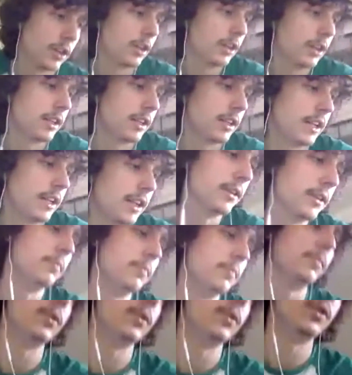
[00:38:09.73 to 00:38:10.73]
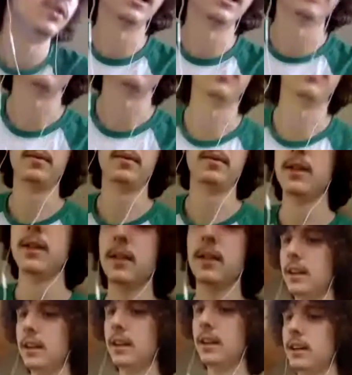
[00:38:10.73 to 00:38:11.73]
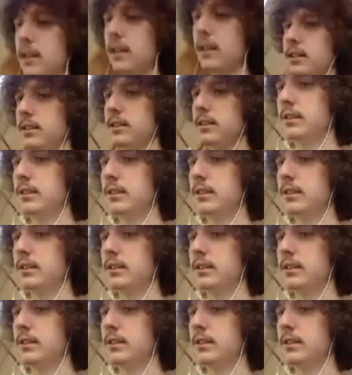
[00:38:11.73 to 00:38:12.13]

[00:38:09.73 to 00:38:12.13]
carry you guys with me. Ah,